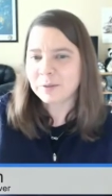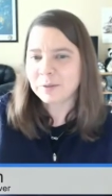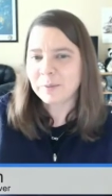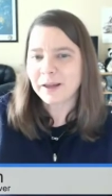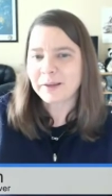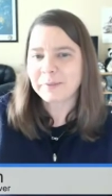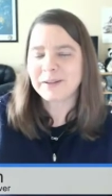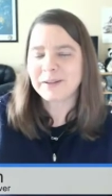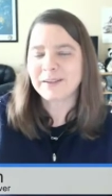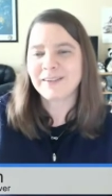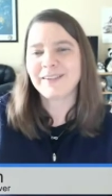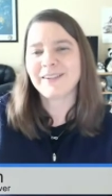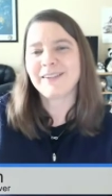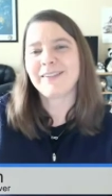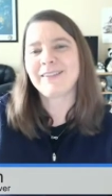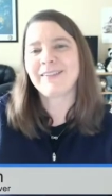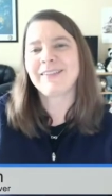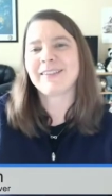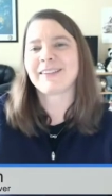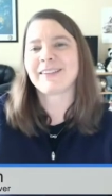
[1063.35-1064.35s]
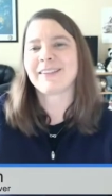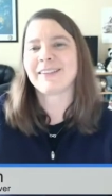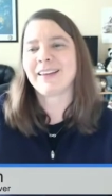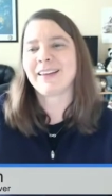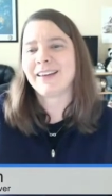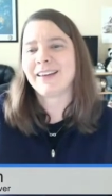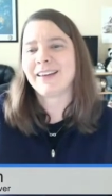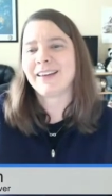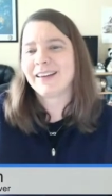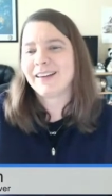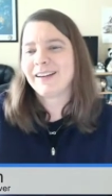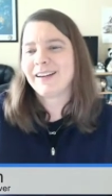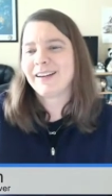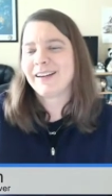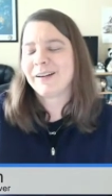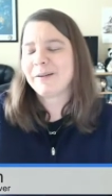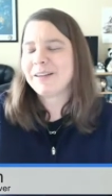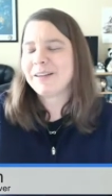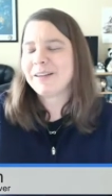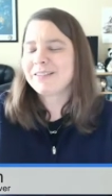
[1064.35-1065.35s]
webinars, and
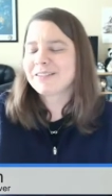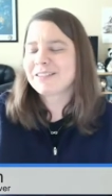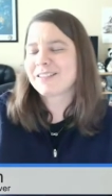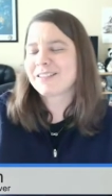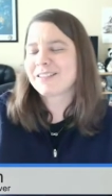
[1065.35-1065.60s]
it's